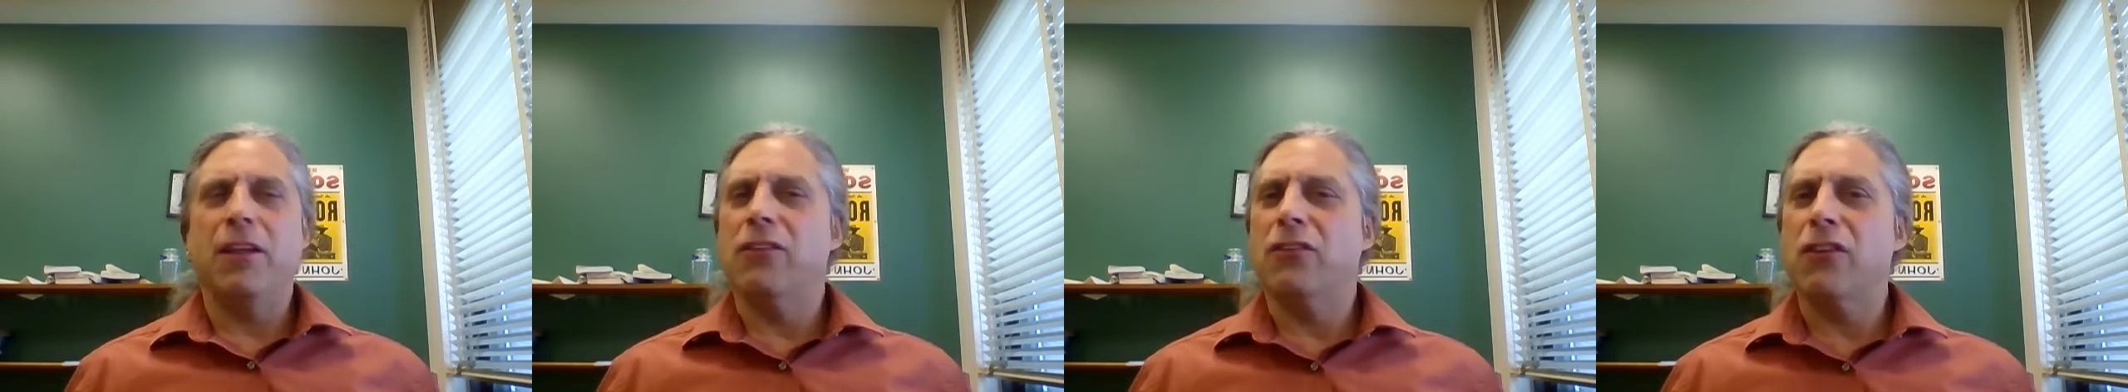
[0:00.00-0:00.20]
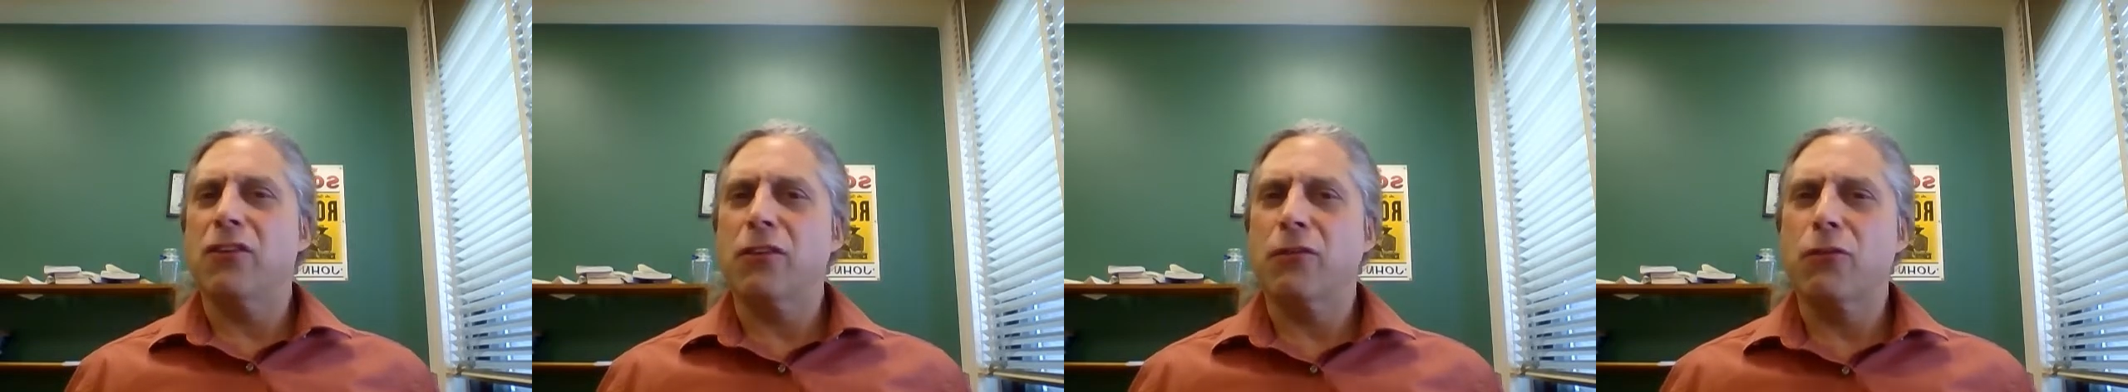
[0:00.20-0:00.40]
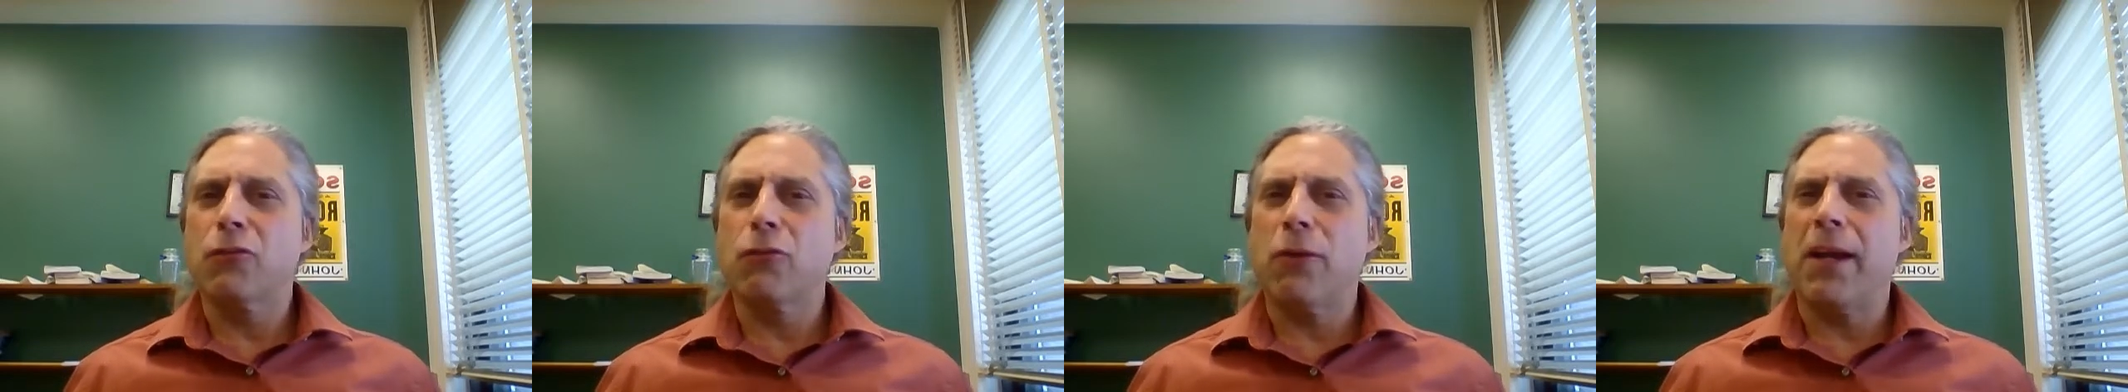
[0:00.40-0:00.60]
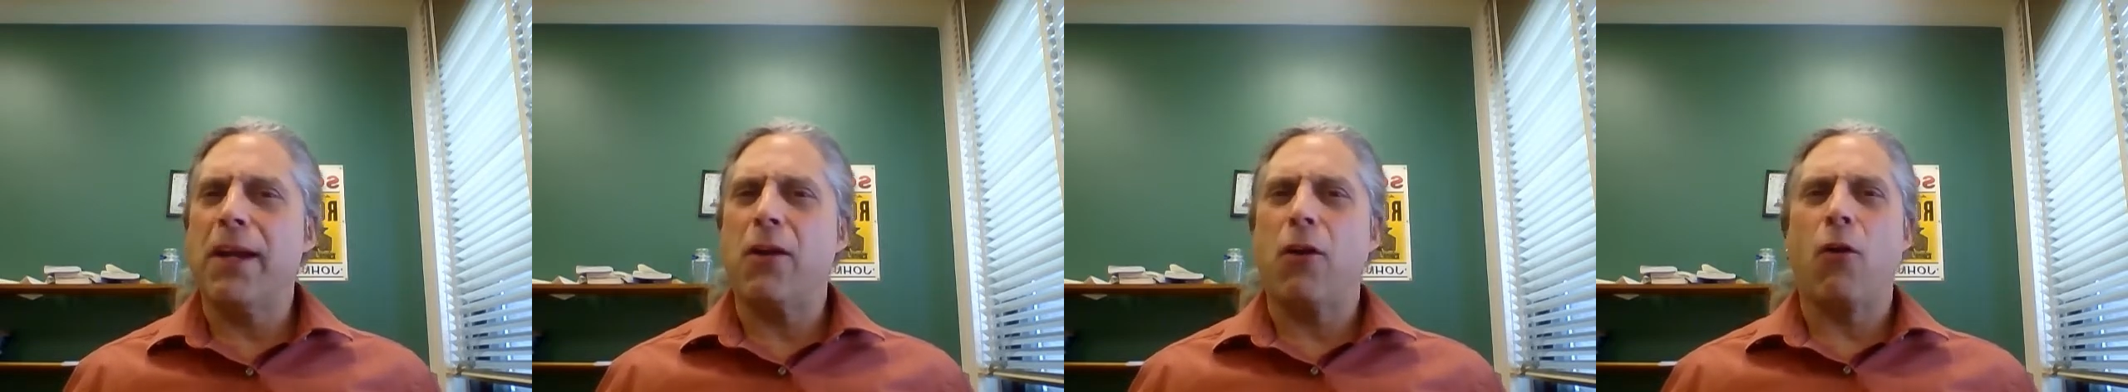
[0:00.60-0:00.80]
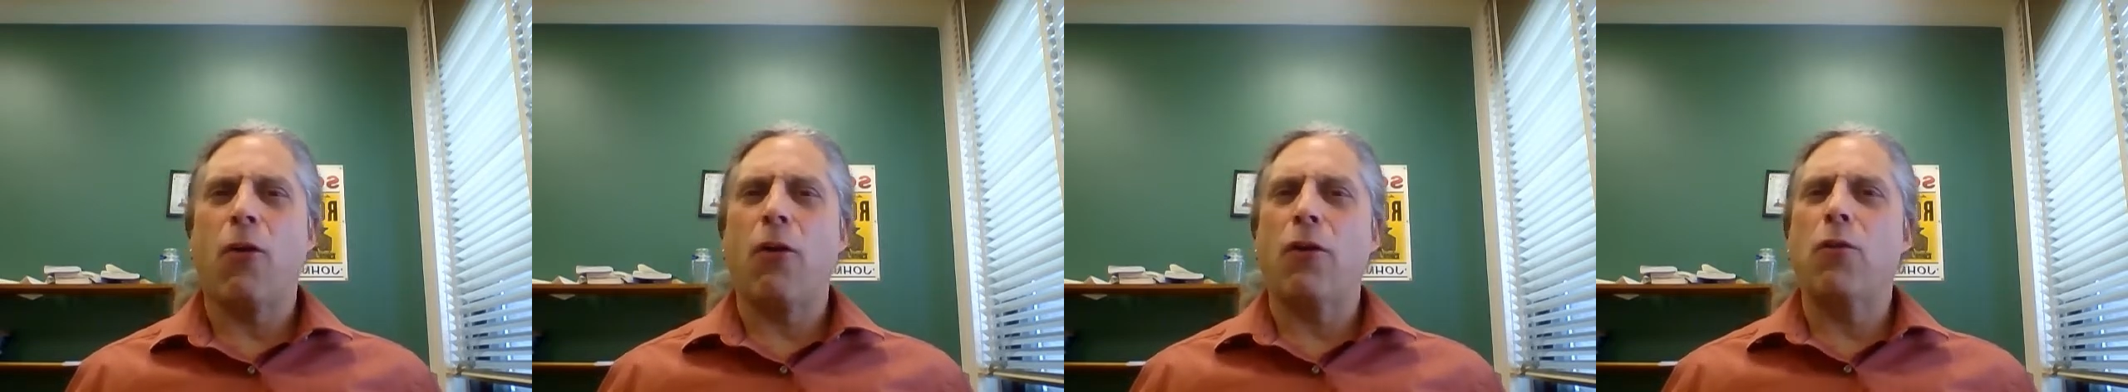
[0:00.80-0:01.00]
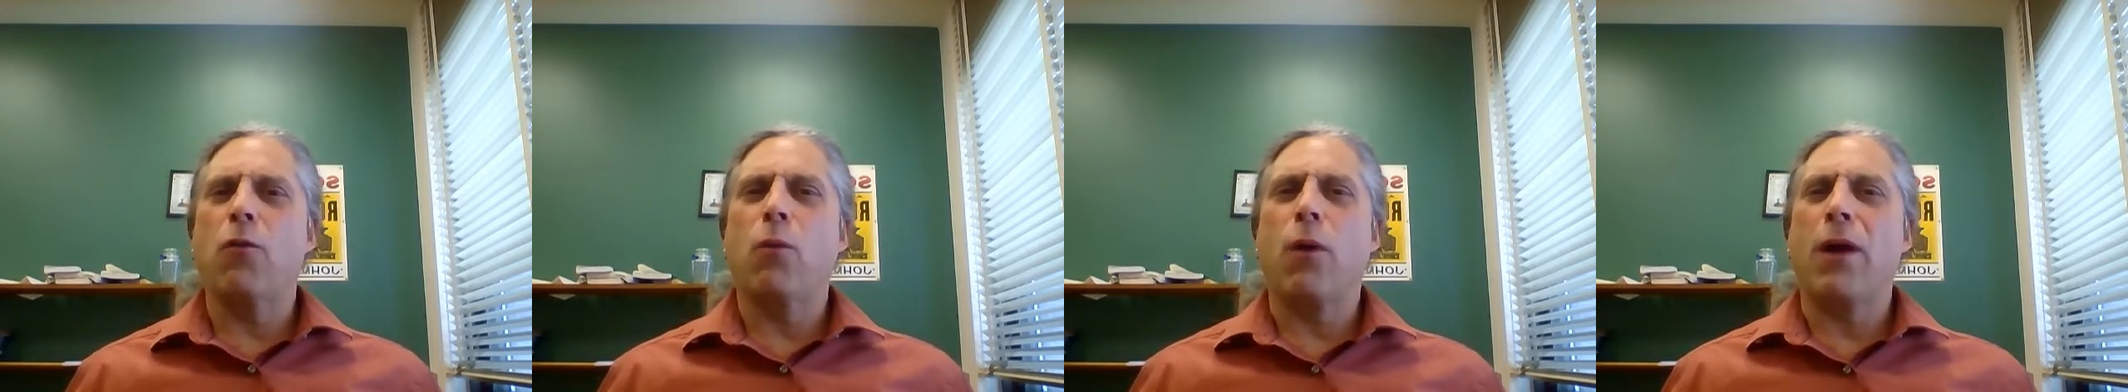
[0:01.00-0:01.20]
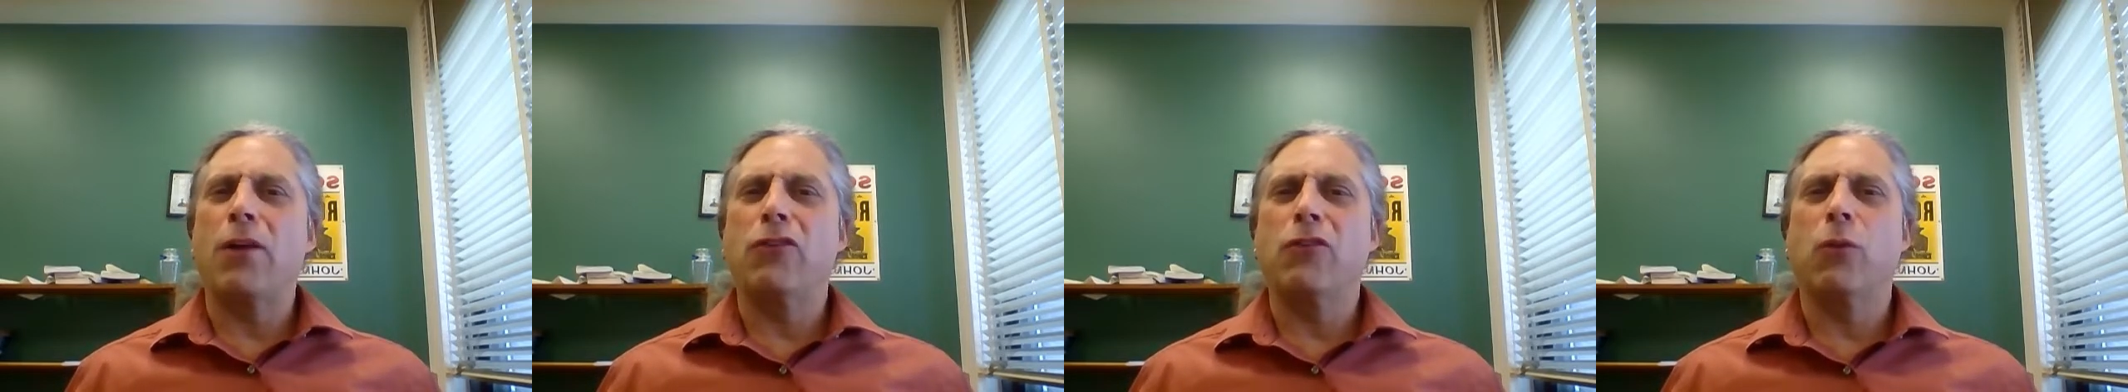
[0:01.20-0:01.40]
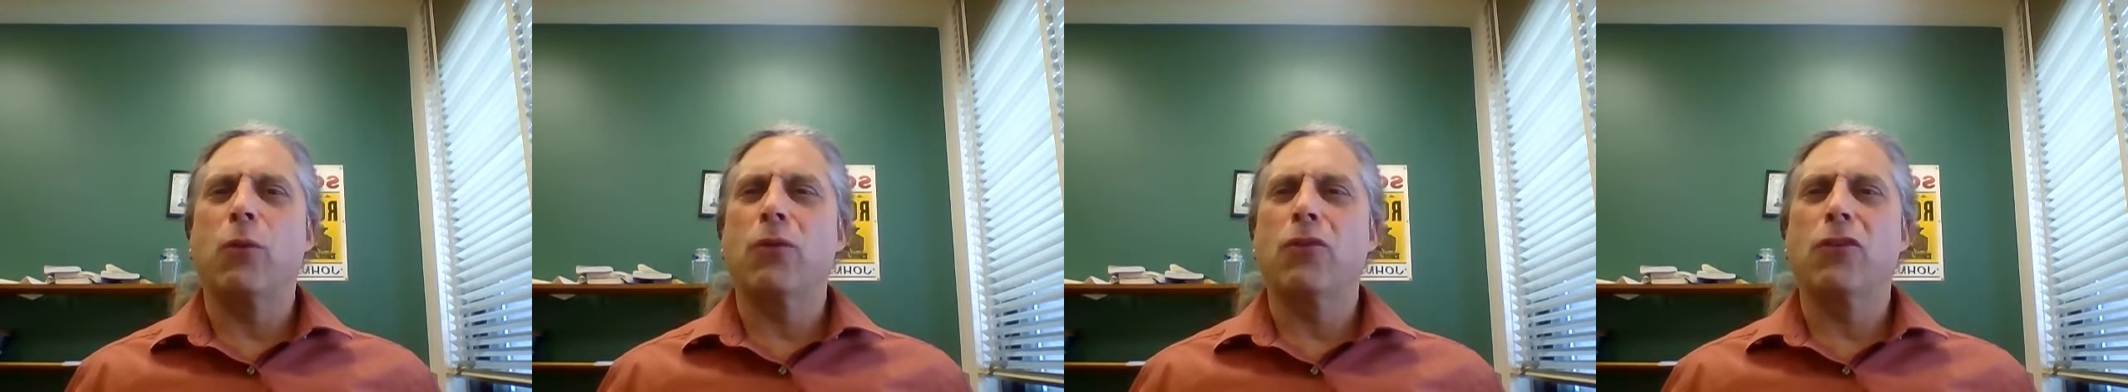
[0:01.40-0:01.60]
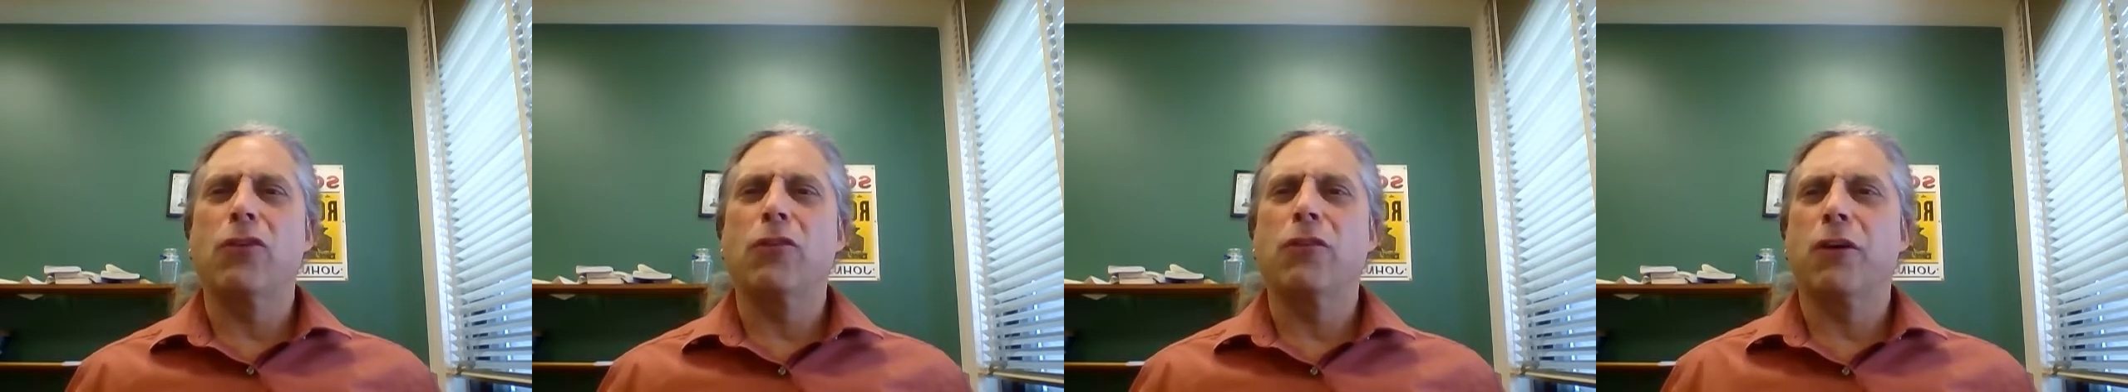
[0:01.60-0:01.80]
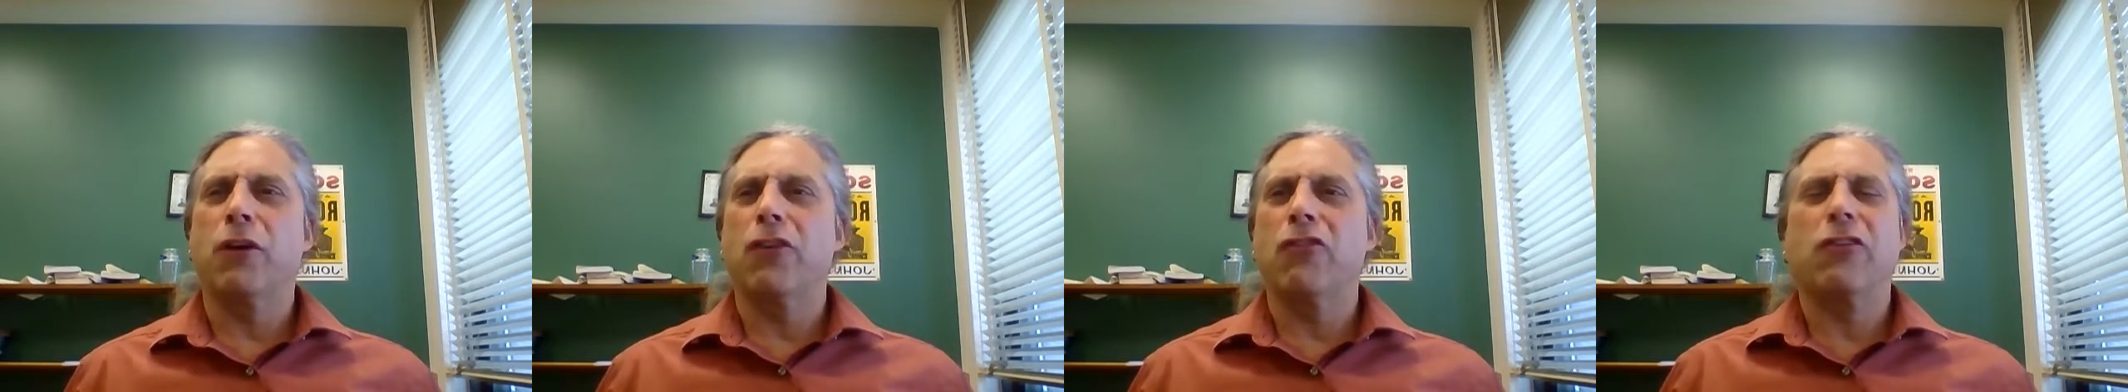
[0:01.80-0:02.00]
instance of great art and why so much
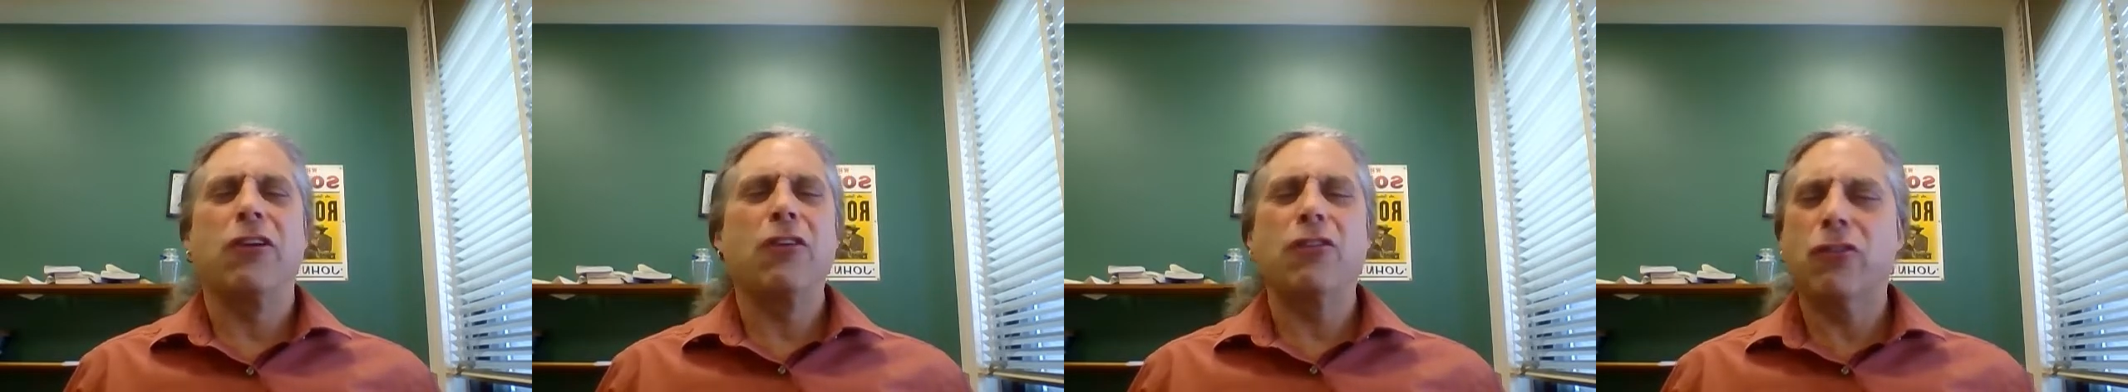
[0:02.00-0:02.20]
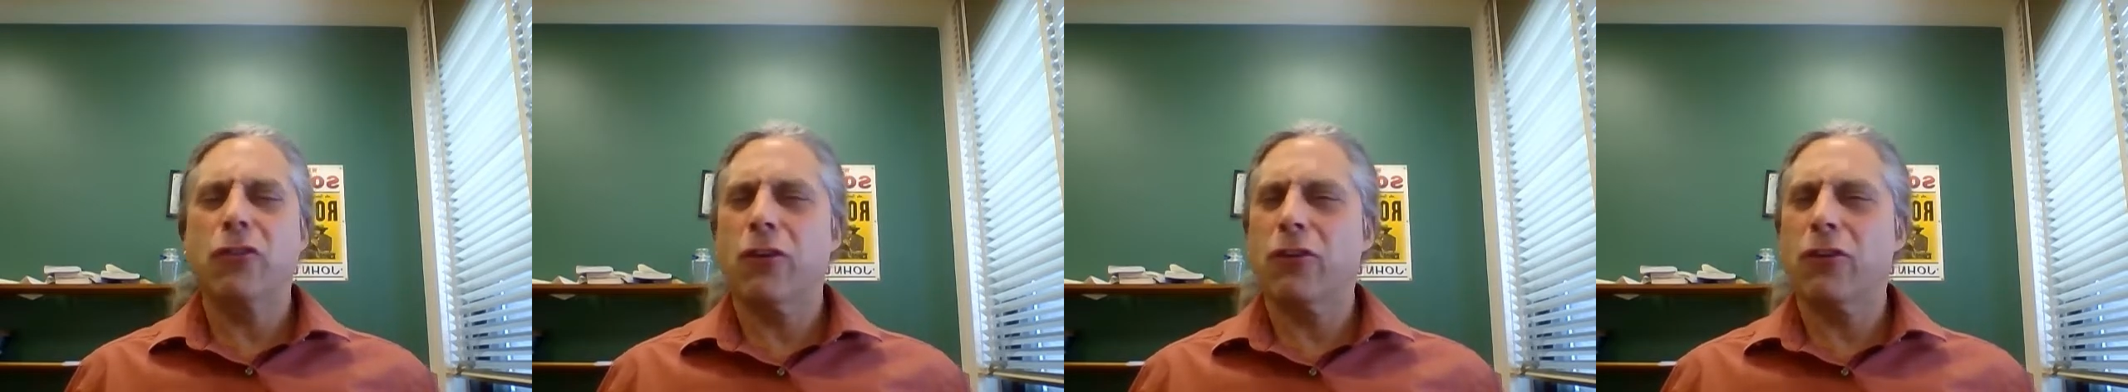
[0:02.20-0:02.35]
is function?